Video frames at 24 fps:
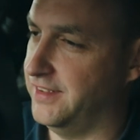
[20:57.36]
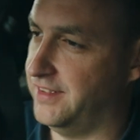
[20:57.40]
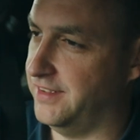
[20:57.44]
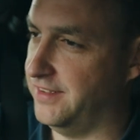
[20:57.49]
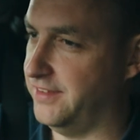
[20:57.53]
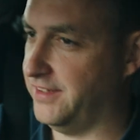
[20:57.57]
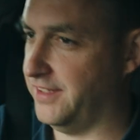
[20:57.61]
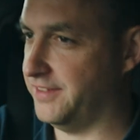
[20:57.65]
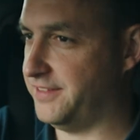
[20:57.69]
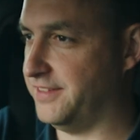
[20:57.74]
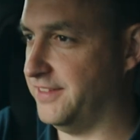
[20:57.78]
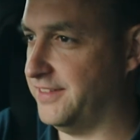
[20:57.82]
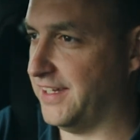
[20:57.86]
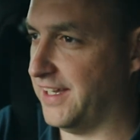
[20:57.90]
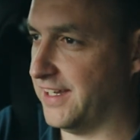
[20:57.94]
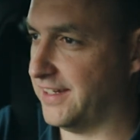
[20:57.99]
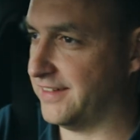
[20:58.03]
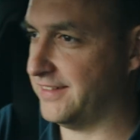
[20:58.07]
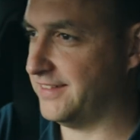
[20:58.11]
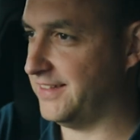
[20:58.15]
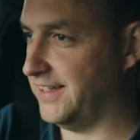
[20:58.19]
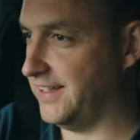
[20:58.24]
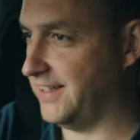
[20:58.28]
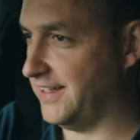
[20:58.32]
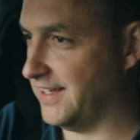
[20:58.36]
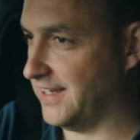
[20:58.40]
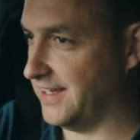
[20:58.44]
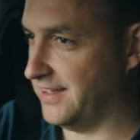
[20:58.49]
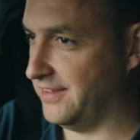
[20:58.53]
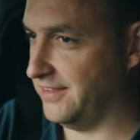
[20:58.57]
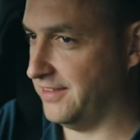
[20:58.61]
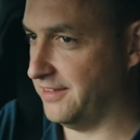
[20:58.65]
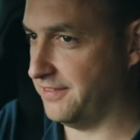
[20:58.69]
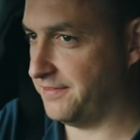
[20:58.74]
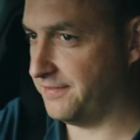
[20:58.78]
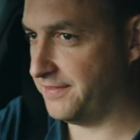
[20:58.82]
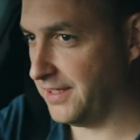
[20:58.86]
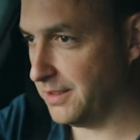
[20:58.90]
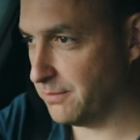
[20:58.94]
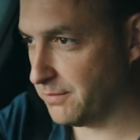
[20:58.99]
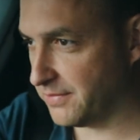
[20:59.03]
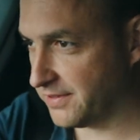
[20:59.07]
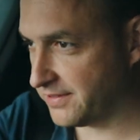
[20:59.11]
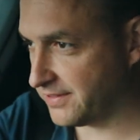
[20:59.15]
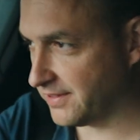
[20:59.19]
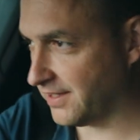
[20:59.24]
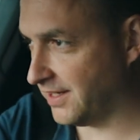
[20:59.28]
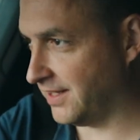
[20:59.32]
This is actually the
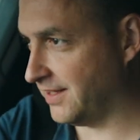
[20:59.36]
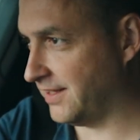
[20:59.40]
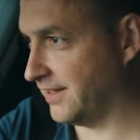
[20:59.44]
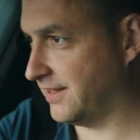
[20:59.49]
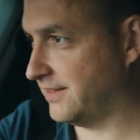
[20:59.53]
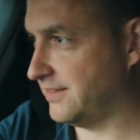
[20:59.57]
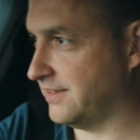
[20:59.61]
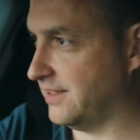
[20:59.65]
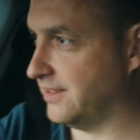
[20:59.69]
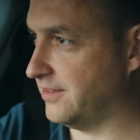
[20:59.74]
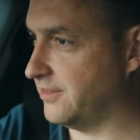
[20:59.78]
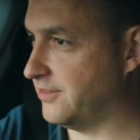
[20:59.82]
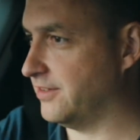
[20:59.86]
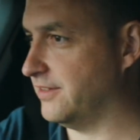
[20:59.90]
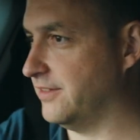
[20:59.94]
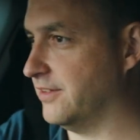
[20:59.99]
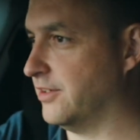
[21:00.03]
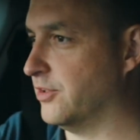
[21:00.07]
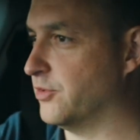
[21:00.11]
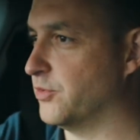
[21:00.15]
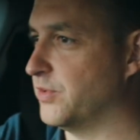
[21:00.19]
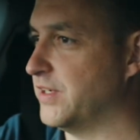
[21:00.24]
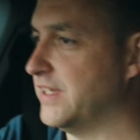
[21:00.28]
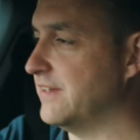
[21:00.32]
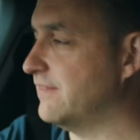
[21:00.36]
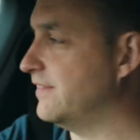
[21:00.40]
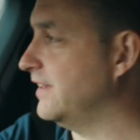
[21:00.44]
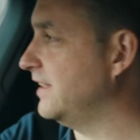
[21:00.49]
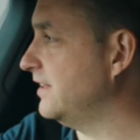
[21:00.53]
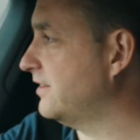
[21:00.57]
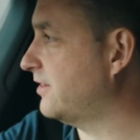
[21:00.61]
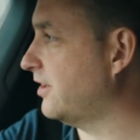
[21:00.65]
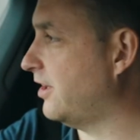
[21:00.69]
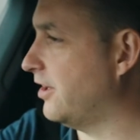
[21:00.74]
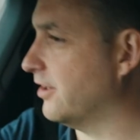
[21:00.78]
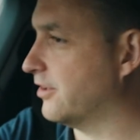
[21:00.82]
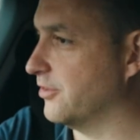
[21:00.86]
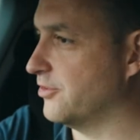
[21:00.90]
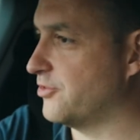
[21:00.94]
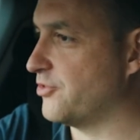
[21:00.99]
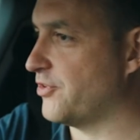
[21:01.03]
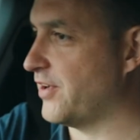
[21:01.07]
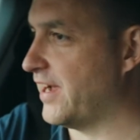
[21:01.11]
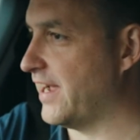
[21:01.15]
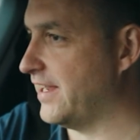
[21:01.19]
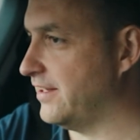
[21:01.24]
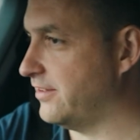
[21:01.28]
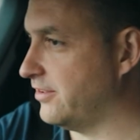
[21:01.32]
famous Alexandra graving dock or
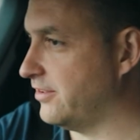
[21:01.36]
dry